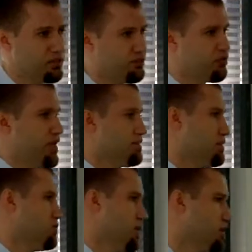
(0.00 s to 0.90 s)
to the phrase
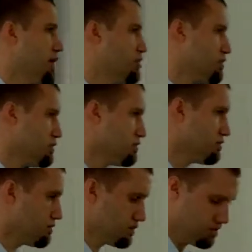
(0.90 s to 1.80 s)
this generation
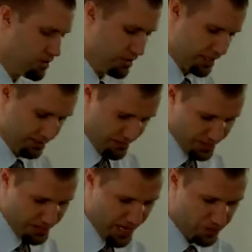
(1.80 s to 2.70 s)

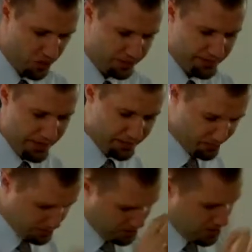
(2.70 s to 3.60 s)
in that
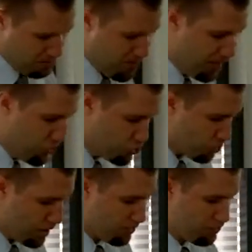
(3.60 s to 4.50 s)
context. Matthew
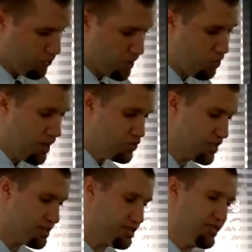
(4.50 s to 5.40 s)
12:41,
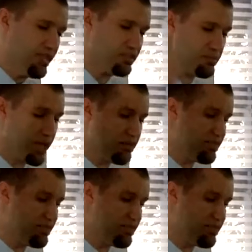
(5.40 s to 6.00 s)
Jesus says, the men of